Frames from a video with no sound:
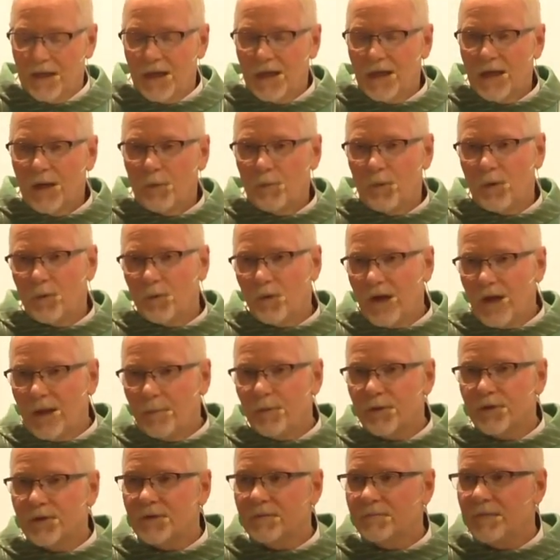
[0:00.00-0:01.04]
And we were
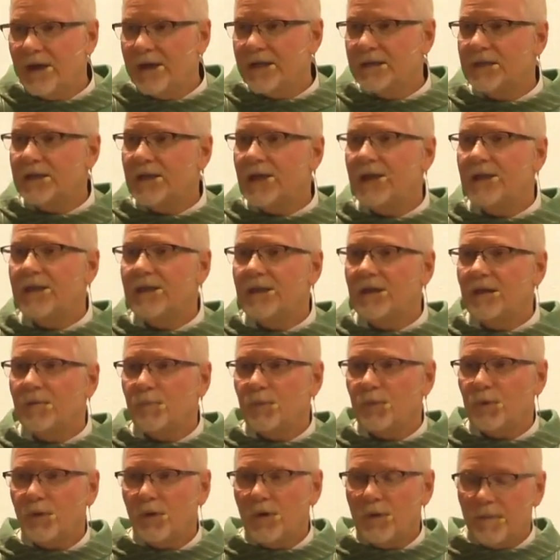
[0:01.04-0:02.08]
able to maintain the
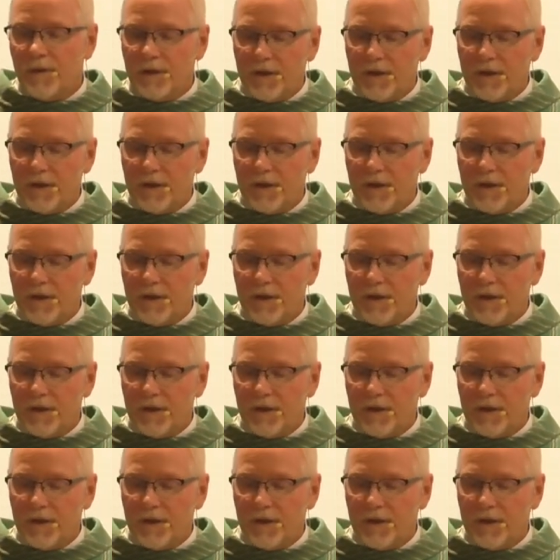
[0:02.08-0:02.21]
employment